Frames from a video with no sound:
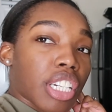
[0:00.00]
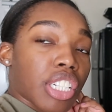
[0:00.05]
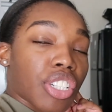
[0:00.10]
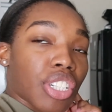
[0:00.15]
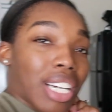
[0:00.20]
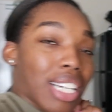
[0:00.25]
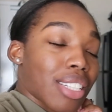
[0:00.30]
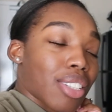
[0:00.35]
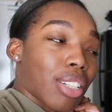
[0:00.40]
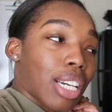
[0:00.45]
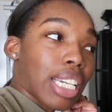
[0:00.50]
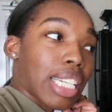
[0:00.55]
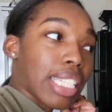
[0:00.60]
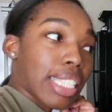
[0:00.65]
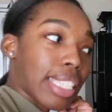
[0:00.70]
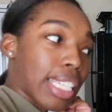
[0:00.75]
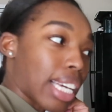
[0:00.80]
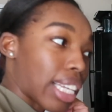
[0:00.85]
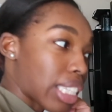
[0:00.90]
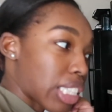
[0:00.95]
because you guys not eat
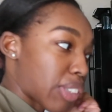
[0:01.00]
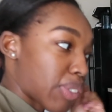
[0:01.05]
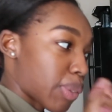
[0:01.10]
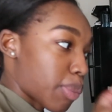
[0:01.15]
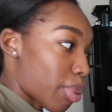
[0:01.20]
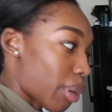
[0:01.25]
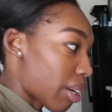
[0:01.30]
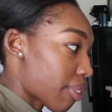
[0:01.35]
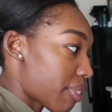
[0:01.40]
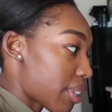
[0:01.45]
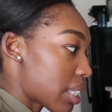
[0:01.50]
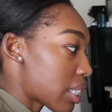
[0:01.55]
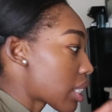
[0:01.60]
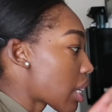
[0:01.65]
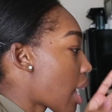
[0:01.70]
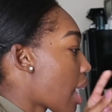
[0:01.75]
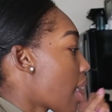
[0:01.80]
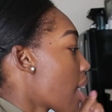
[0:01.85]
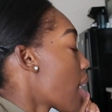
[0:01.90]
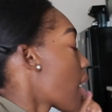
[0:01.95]
salads for breakfast.
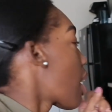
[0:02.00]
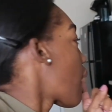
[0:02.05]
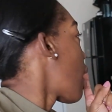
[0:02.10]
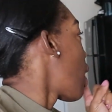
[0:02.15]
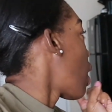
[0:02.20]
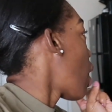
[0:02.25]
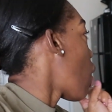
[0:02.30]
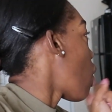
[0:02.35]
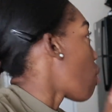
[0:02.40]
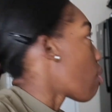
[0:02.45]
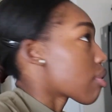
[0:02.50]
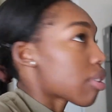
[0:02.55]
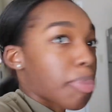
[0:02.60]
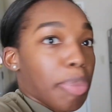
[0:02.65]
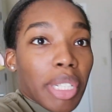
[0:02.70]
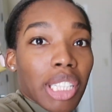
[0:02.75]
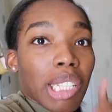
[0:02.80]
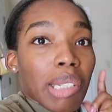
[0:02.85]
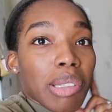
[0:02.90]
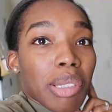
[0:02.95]
And I also
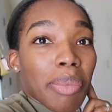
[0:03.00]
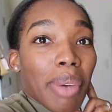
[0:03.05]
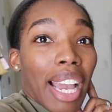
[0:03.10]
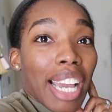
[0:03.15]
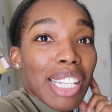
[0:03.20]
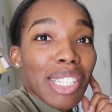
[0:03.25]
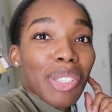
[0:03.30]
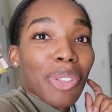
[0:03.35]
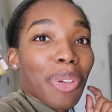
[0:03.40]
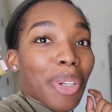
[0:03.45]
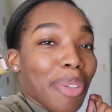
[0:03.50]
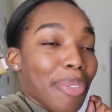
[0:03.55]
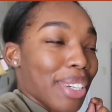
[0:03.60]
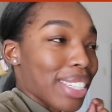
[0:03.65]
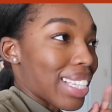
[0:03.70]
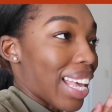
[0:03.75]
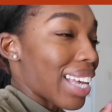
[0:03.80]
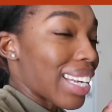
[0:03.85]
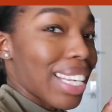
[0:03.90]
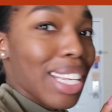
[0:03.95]
picked up some ice cream
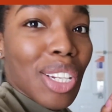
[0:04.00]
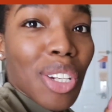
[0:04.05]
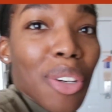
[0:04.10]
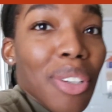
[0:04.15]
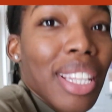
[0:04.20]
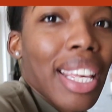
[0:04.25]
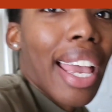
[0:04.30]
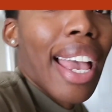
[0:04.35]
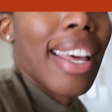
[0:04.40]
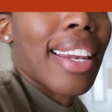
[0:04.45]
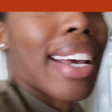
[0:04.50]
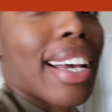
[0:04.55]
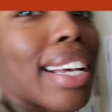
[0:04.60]
because I didn't know they had